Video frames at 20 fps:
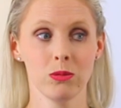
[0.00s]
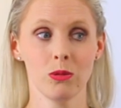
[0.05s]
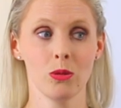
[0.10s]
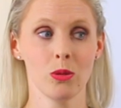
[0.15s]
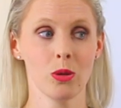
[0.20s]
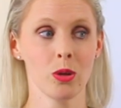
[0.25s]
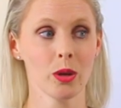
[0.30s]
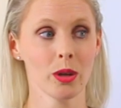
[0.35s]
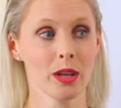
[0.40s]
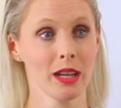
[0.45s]

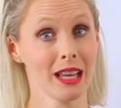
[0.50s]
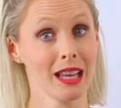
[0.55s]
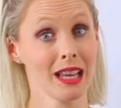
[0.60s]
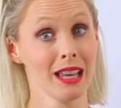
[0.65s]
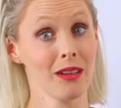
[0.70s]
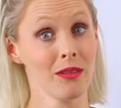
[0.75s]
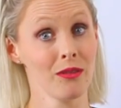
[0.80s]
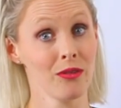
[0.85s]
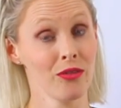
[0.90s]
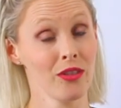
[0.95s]
it
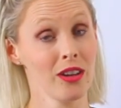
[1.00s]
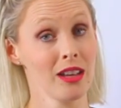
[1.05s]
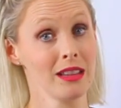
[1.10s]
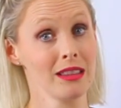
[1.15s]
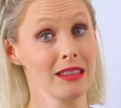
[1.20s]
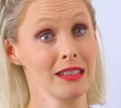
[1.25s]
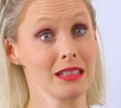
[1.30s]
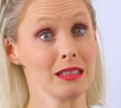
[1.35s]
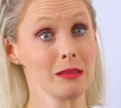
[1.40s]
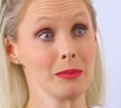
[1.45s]
can feel
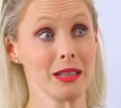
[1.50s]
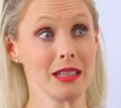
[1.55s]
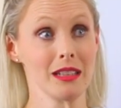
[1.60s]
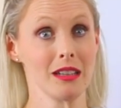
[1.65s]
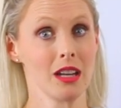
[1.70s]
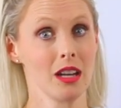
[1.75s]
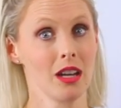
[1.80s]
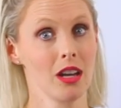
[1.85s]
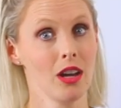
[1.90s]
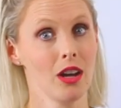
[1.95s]
a little
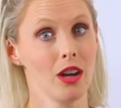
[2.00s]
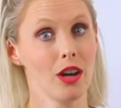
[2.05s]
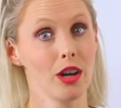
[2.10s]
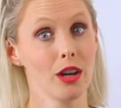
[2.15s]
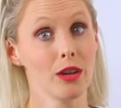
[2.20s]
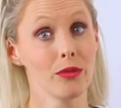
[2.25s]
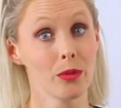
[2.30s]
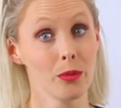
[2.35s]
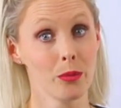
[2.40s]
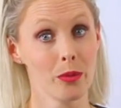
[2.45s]
bit
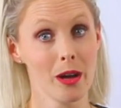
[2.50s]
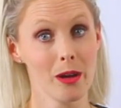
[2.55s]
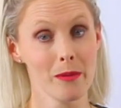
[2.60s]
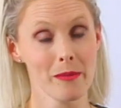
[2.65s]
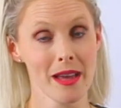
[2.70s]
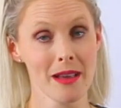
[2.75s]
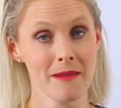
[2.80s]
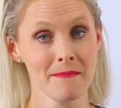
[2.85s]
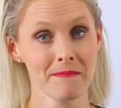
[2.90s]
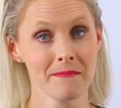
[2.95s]

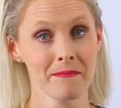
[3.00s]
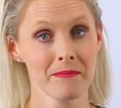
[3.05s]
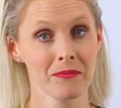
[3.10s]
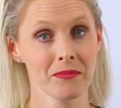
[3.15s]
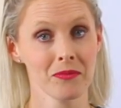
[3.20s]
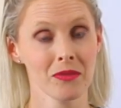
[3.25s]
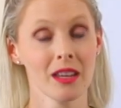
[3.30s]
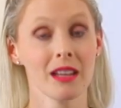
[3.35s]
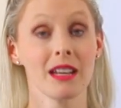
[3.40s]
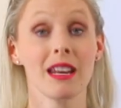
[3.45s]
overwhelming.
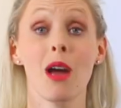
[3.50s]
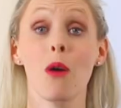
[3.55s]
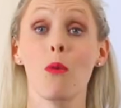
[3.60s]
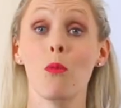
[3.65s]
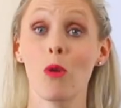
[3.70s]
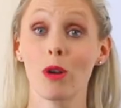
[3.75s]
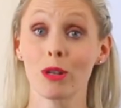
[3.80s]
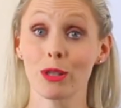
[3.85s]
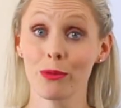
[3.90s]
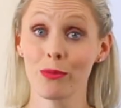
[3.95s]
Now,
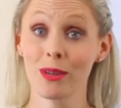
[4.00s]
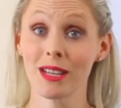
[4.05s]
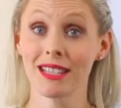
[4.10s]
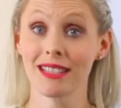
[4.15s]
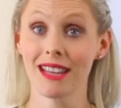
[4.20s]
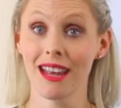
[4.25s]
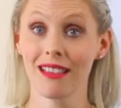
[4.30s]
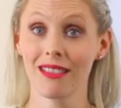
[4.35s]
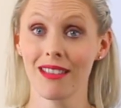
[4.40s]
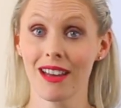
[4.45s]
what did we
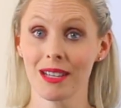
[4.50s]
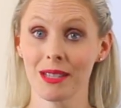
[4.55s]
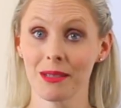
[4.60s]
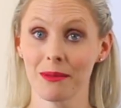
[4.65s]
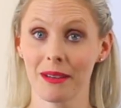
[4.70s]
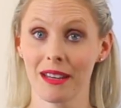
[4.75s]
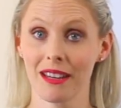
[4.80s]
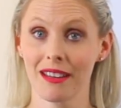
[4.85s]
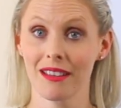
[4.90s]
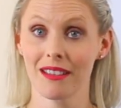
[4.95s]
say
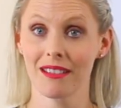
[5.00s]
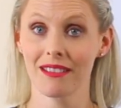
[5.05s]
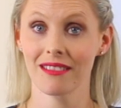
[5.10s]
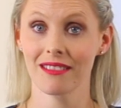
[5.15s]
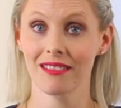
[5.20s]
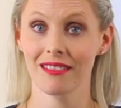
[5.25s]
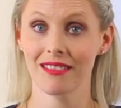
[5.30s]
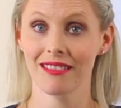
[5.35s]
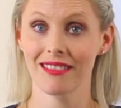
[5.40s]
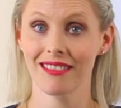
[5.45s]
last week?
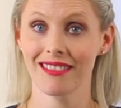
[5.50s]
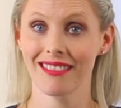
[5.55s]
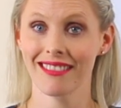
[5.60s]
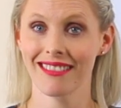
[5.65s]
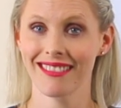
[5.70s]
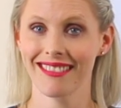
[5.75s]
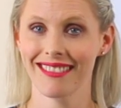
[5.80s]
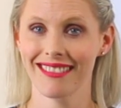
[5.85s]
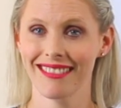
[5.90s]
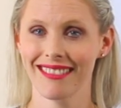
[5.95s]

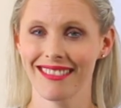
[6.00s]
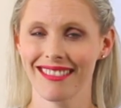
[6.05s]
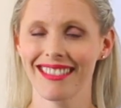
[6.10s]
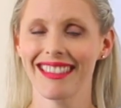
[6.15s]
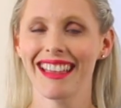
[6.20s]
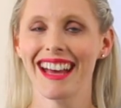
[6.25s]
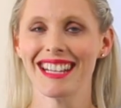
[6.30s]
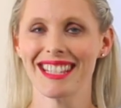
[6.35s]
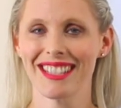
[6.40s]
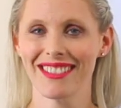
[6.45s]

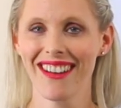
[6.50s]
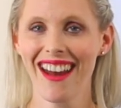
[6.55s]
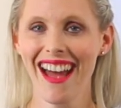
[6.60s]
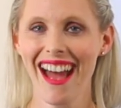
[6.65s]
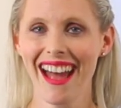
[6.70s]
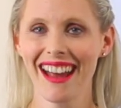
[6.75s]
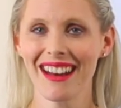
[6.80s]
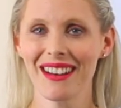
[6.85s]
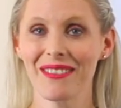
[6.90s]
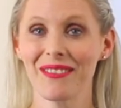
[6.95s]
That's
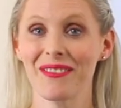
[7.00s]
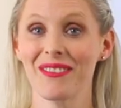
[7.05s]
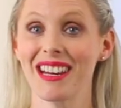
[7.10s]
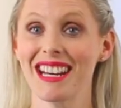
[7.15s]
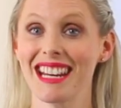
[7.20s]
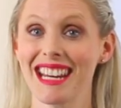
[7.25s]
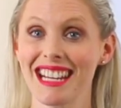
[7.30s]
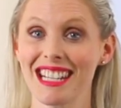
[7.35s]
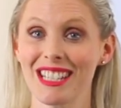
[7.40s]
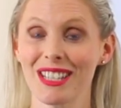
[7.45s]
right,
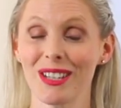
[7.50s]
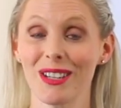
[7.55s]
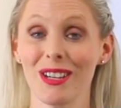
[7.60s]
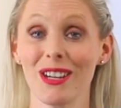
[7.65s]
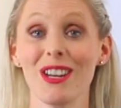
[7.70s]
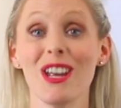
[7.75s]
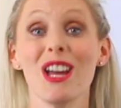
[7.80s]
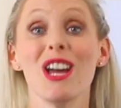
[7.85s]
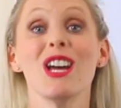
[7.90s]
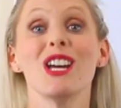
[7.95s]
we need
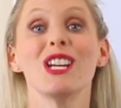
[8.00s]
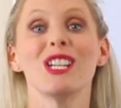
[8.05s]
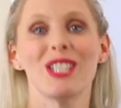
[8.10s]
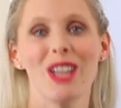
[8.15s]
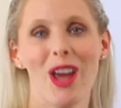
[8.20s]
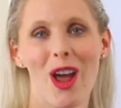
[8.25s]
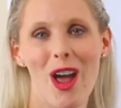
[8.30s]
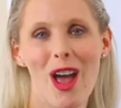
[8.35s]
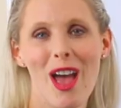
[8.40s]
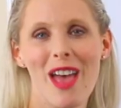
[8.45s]
to
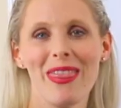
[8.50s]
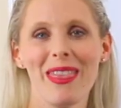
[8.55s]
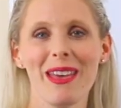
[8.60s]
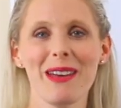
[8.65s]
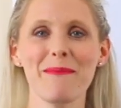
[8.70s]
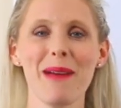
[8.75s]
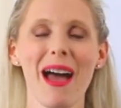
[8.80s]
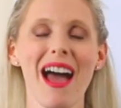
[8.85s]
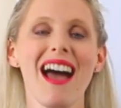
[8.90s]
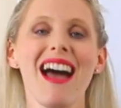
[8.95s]
turn
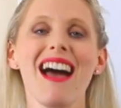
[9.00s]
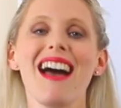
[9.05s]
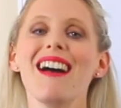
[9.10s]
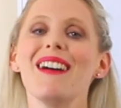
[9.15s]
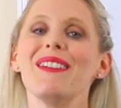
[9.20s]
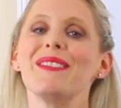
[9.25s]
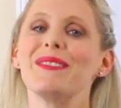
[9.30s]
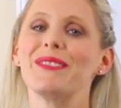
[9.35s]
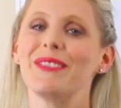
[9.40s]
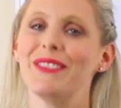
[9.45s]
them
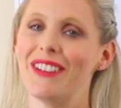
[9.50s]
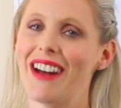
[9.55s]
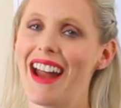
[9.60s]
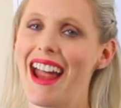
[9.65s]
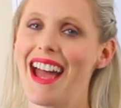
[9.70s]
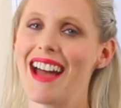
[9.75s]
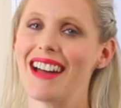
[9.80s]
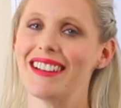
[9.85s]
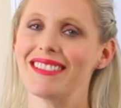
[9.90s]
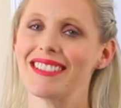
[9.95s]

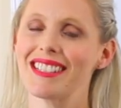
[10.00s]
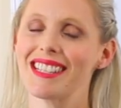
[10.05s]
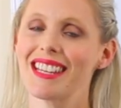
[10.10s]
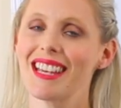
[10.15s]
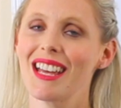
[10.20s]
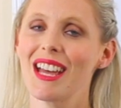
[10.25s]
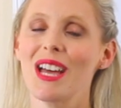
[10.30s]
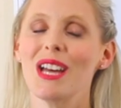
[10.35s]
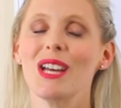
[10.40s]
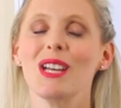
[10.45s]
around.
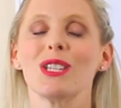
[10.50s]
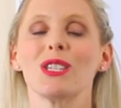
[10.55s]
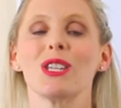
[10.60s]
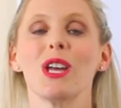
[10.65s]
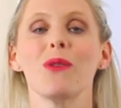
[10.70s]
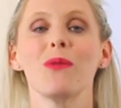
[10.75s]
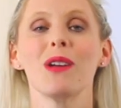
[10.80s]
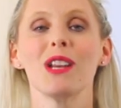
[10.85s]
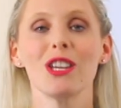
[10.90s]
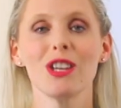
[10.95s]

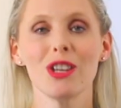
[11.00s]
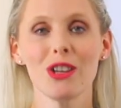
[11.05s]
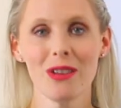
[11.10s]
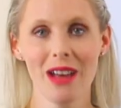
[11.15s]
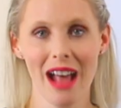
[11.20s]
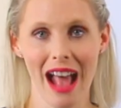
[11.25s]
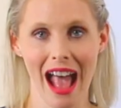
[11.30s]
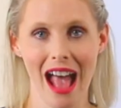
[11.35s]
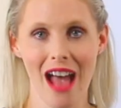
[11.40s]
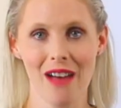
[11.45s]
So when you
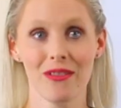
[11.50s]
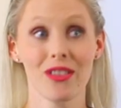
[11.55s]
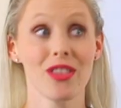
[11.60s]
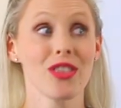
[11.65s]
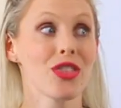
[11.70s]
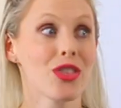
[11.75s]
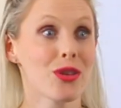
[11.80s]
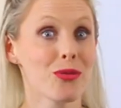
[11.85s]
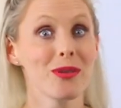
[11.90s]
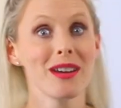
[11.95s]
have
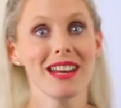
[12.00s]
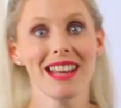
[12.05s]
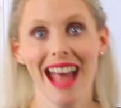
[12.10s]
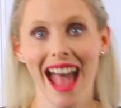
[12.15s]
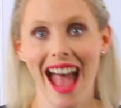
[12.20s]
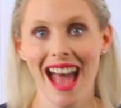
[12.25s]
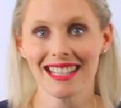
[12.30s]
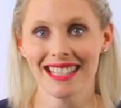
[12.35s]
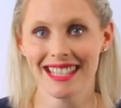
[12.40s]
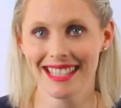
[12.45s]
three
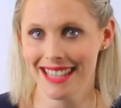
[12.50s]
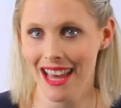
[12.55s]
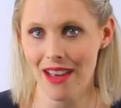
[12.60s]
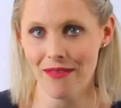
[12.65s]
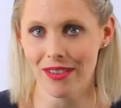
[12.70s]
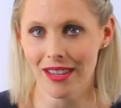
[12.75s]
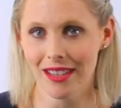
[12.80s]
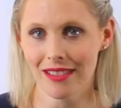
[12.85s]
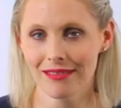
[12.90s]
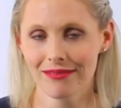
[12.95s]
add
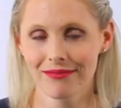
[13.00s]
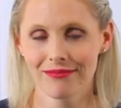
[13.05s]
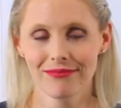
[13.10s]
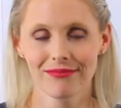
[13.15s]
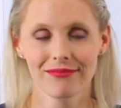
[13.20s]
seven,